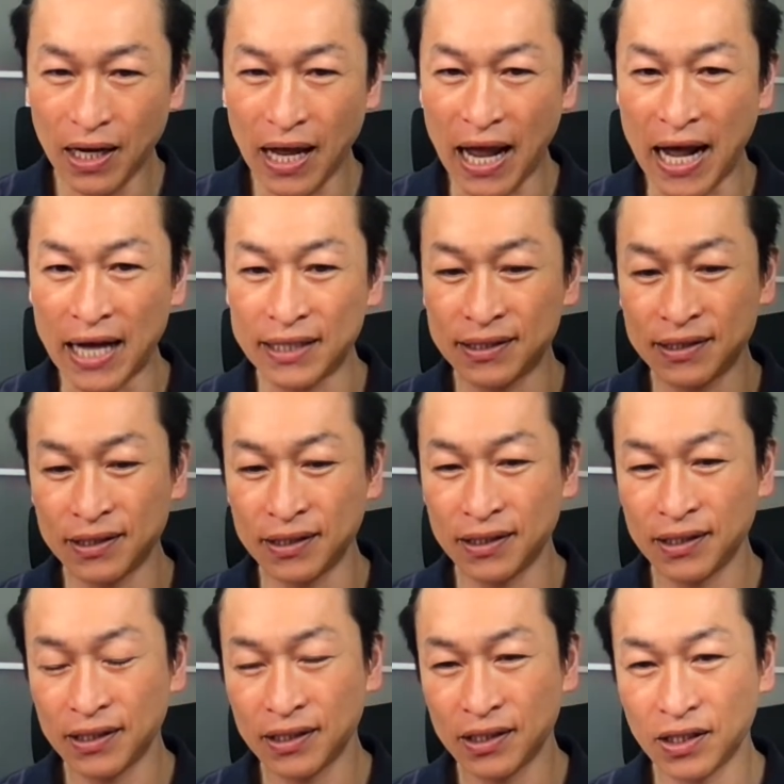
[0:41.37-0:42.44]
at
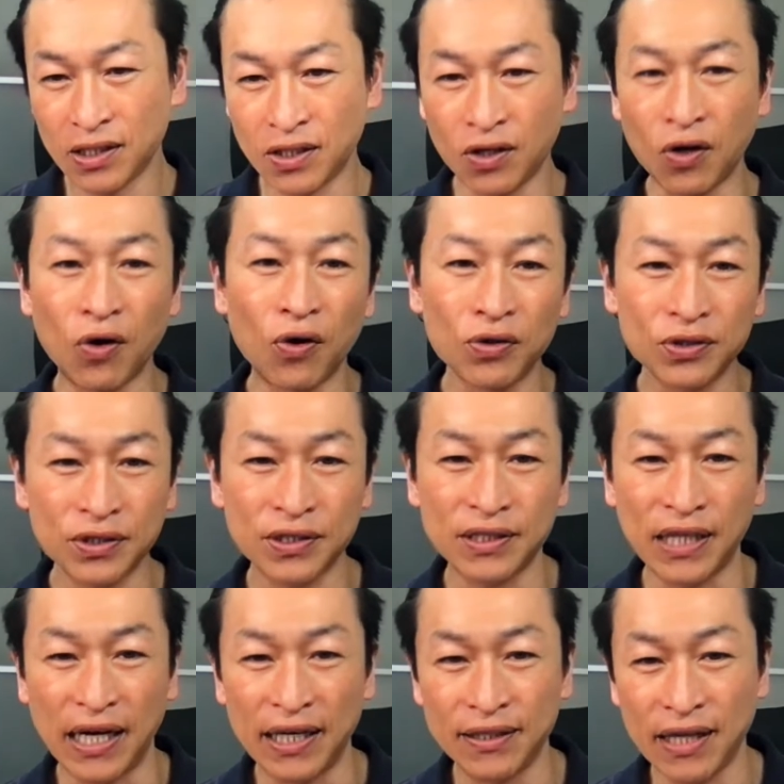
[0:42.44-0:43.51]
coast
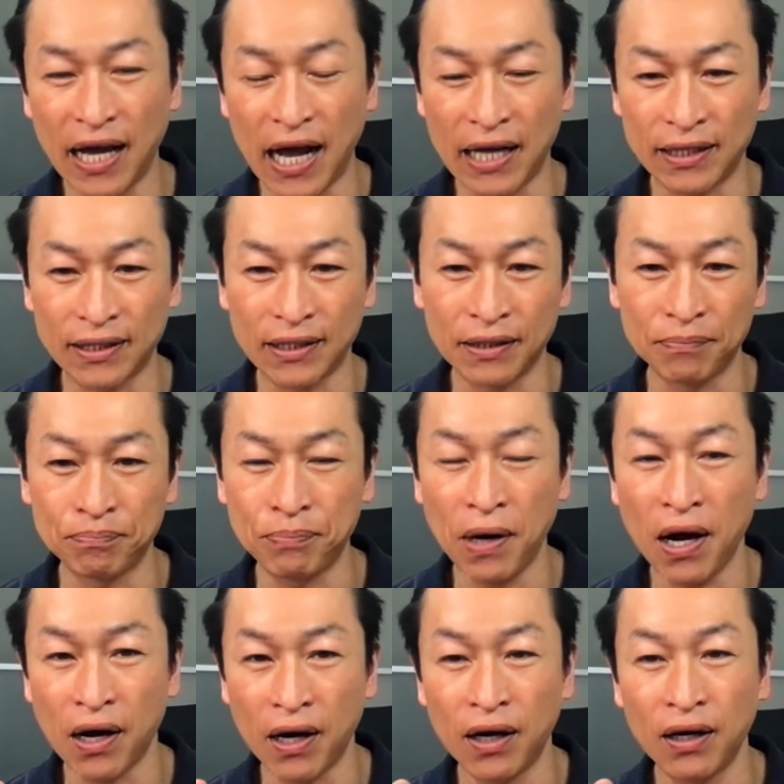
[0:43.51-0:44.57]
side at the
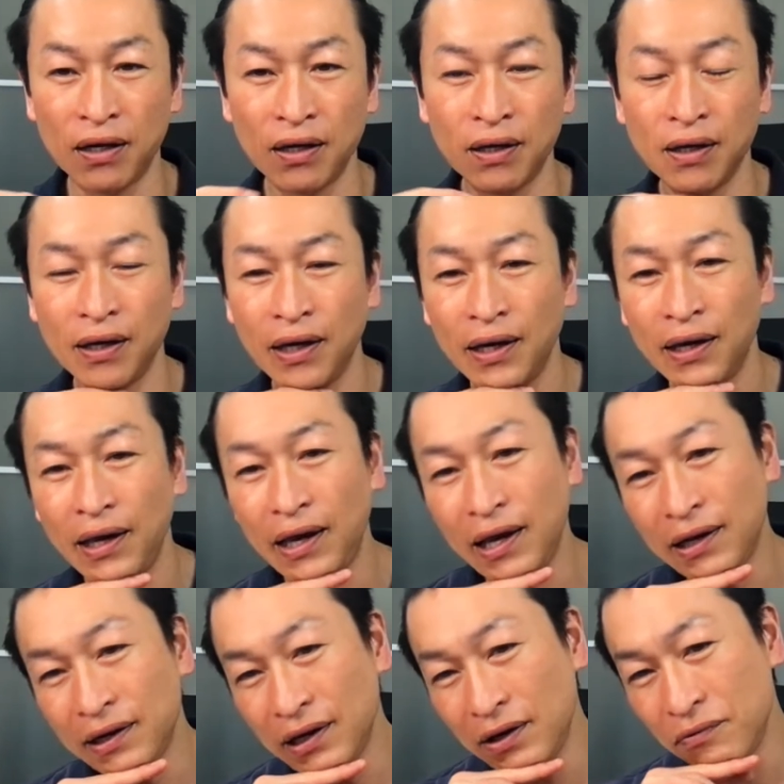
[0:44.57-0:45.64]
bar,
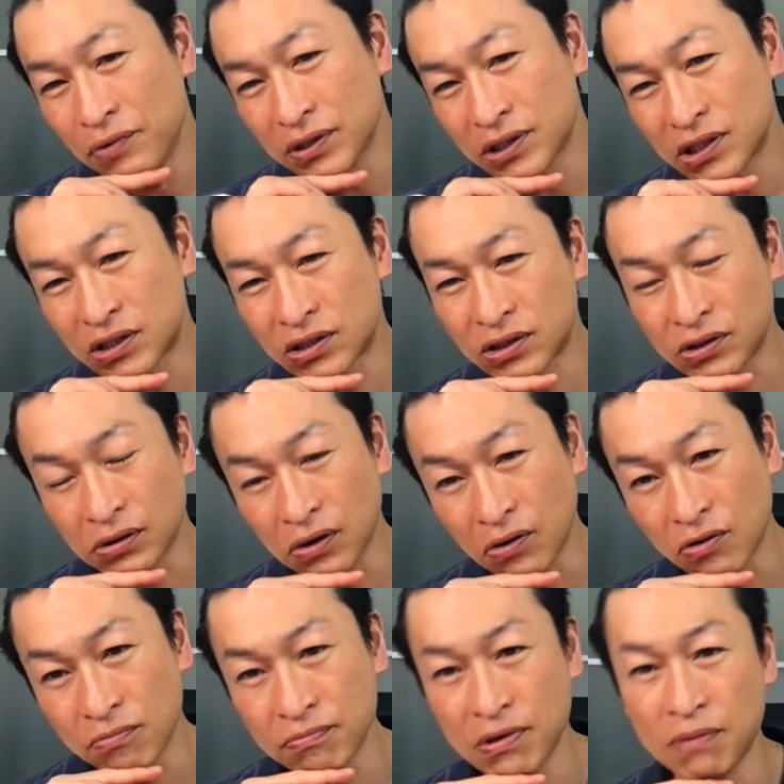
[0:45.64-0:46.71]
and it was
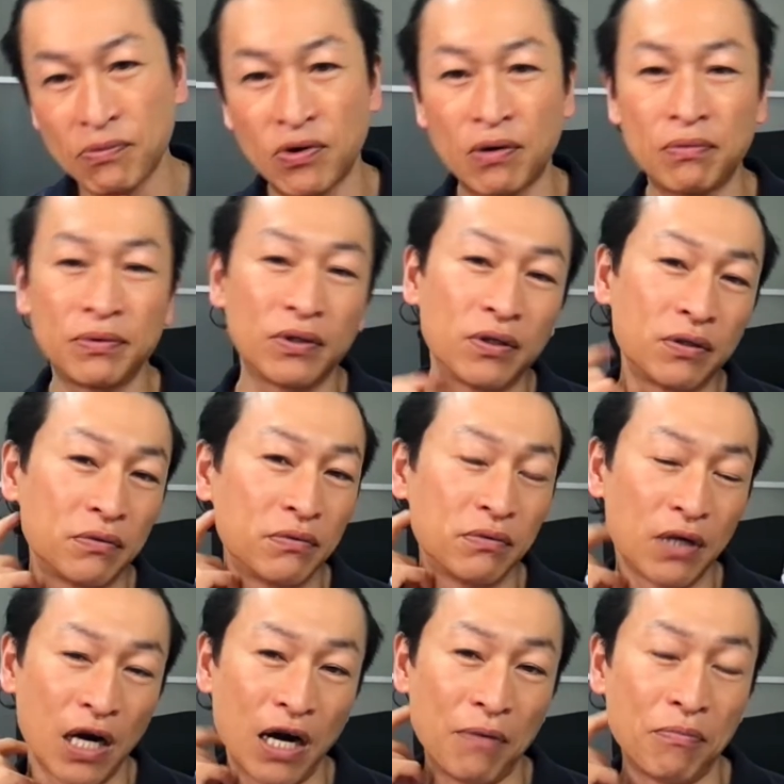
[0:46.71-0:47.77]
so memorable
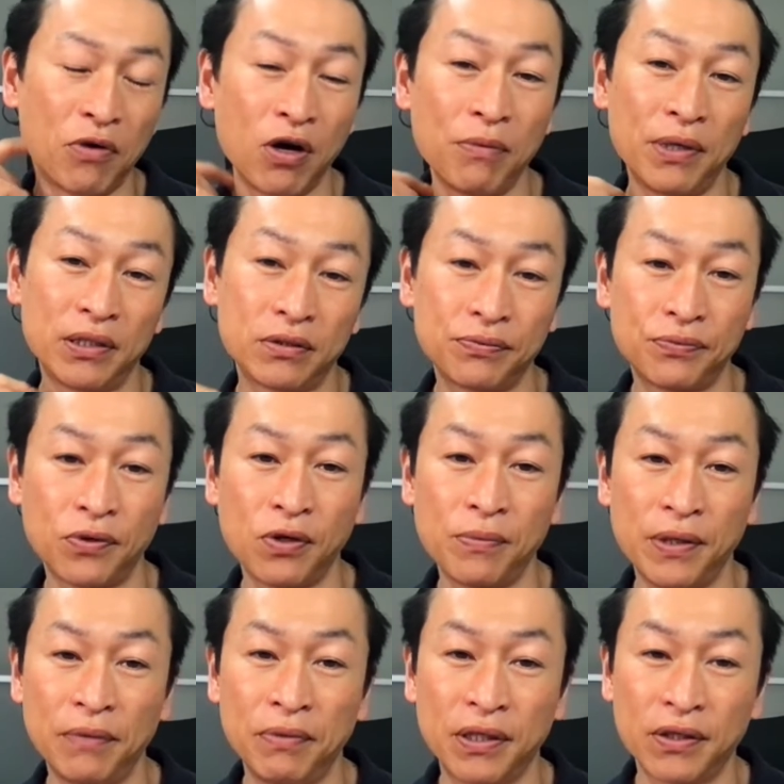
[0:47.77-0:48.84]
moment for me
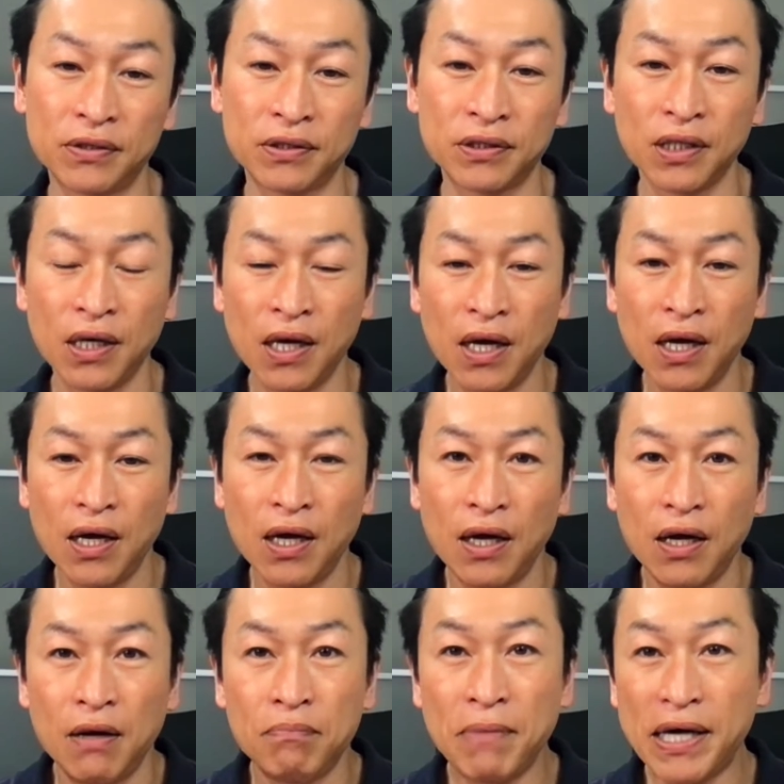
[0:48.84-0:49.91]
because
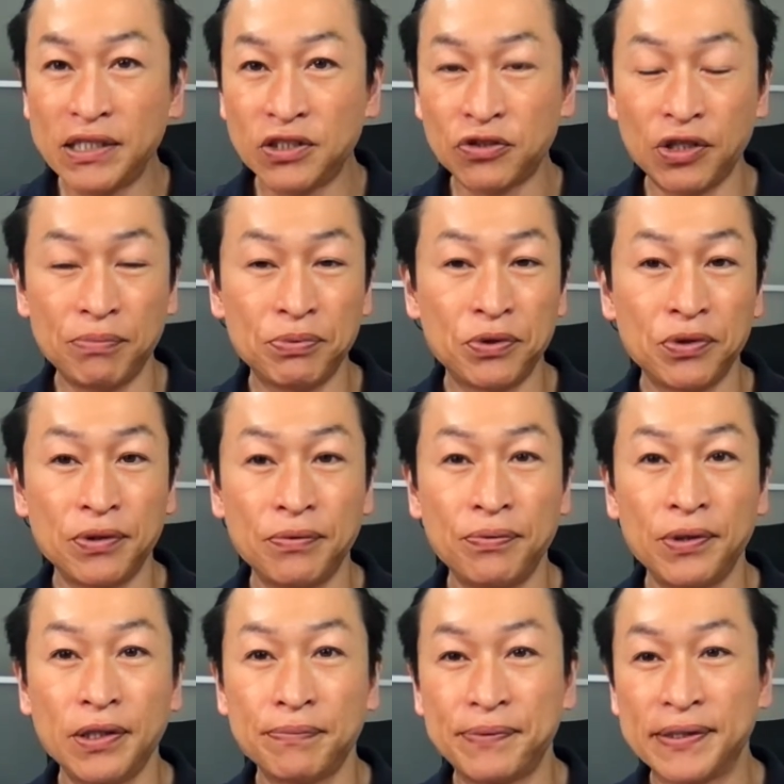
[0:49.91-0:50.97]
my trip to the
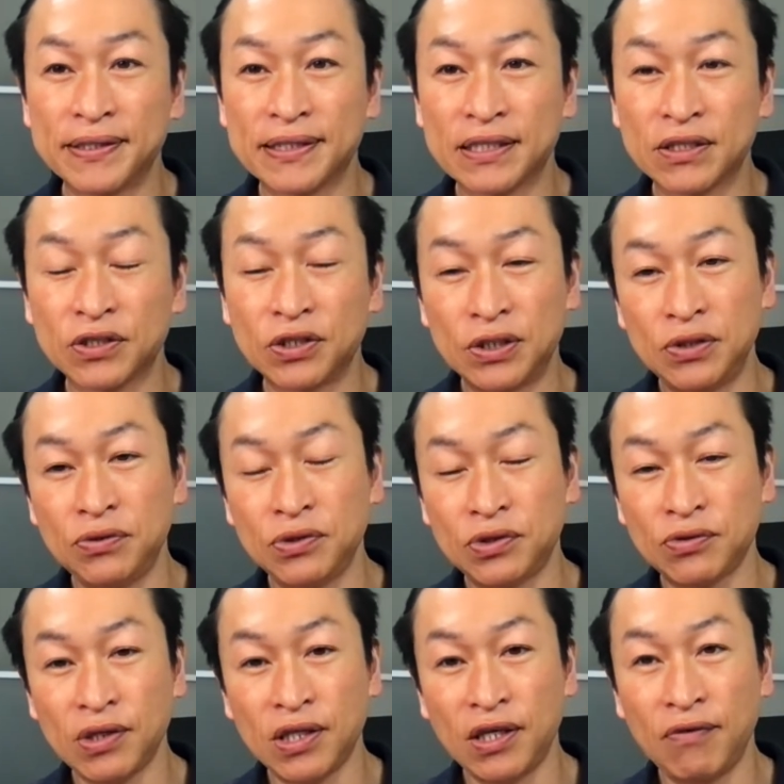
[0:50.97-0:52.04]
Philippines is
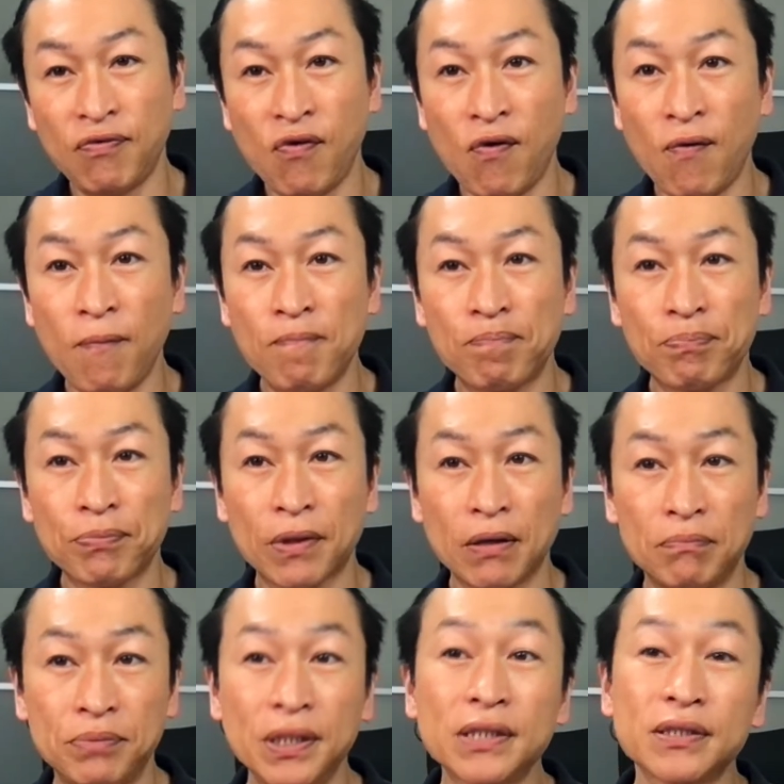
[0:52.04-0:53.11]
usually for
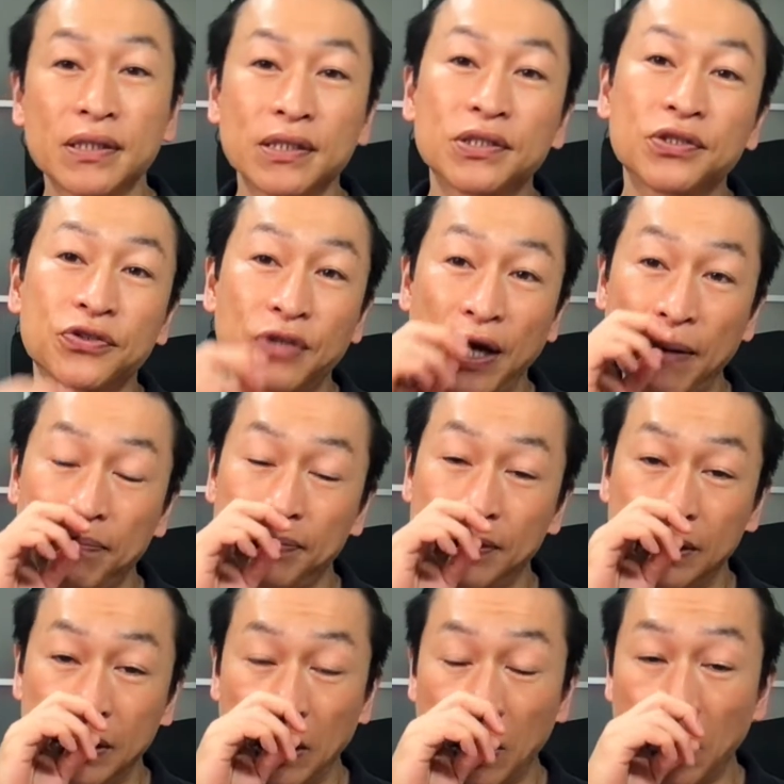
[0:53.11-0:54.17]
business trip,
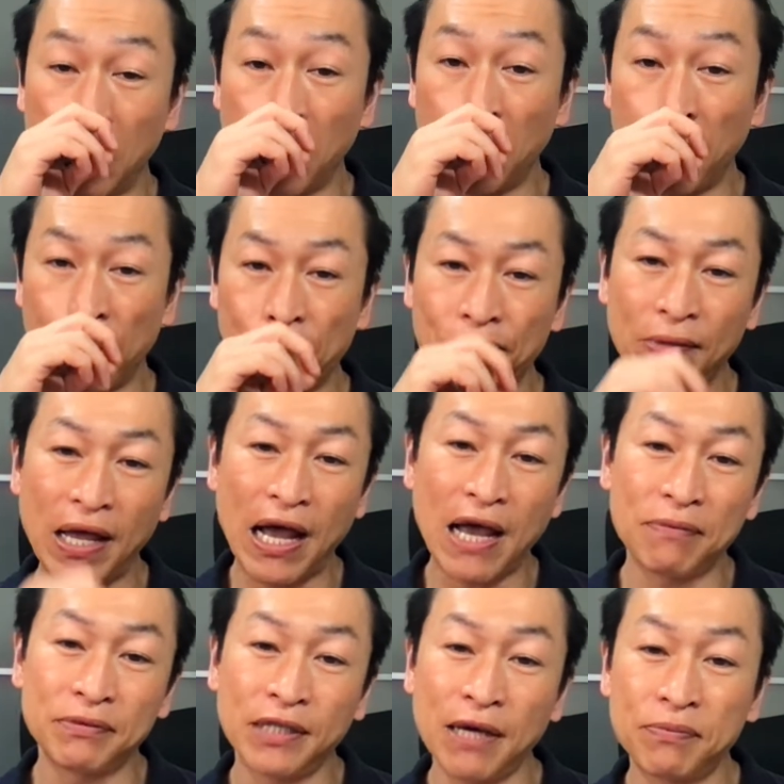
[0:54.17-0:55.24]
so
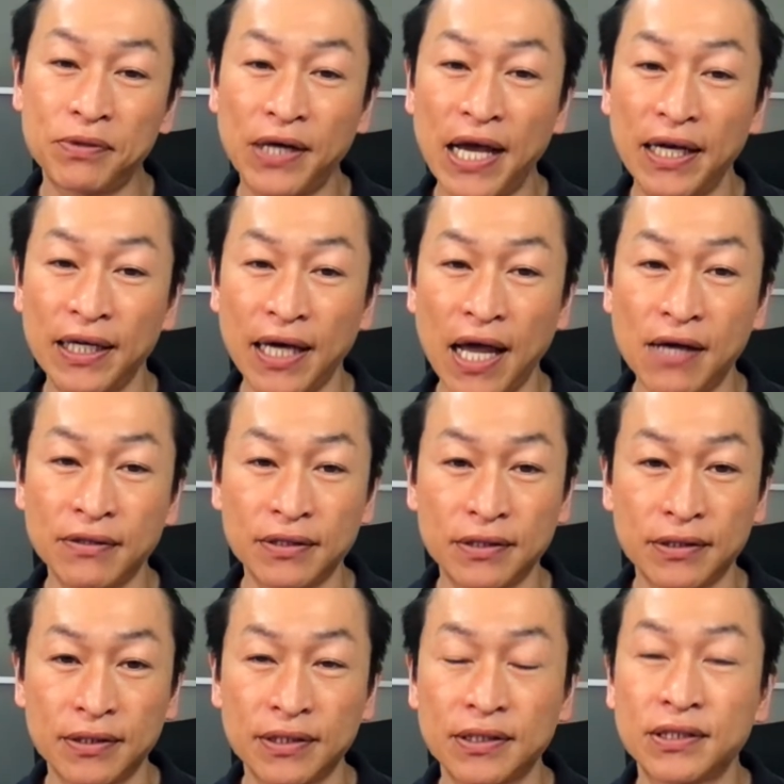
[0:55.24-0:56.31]
I've never
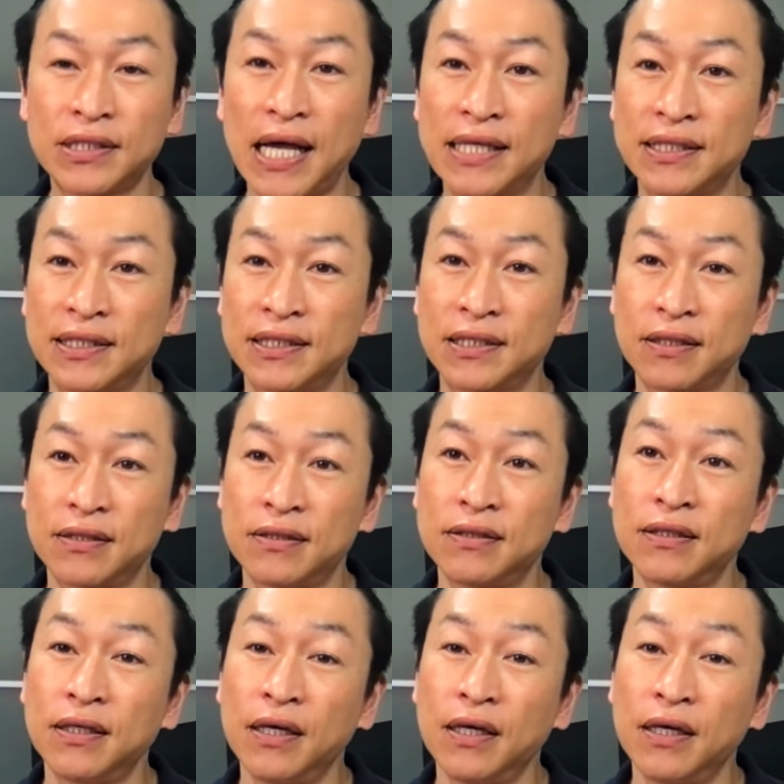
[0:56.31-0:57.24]
encountered such a